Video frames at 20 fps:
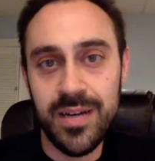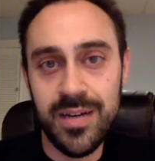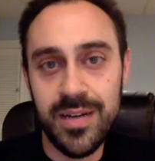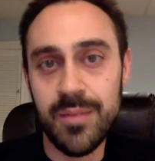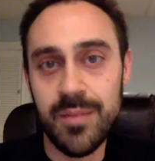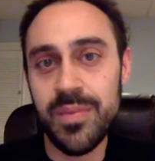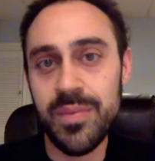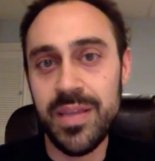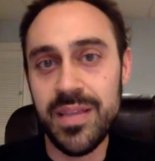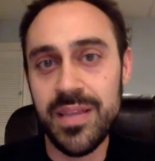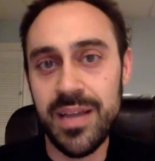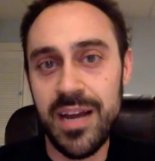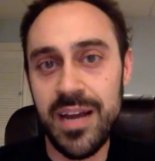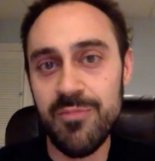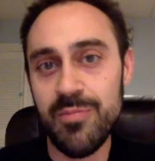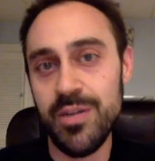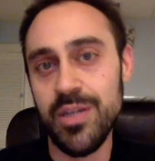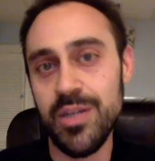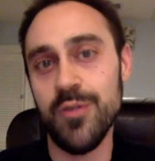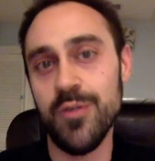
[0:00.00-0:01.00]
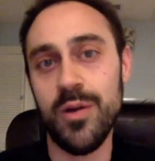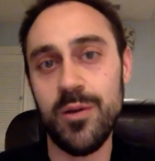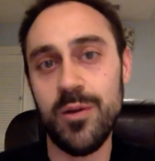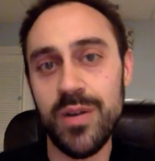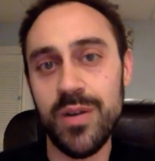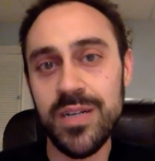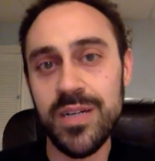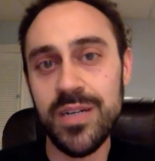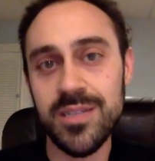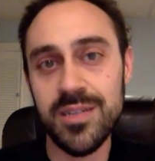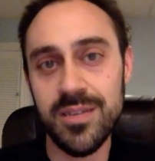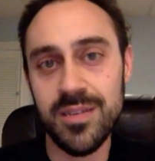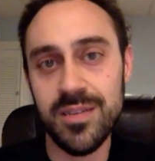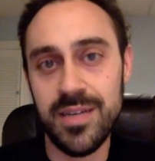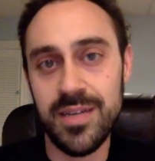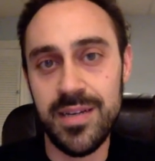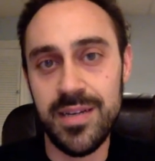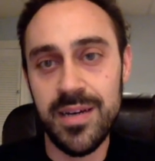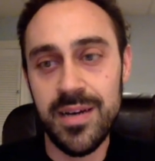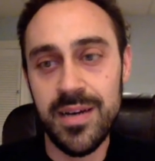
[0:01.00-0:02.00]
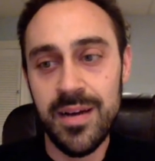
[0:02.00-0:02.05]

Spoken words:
something that I've been doing recently,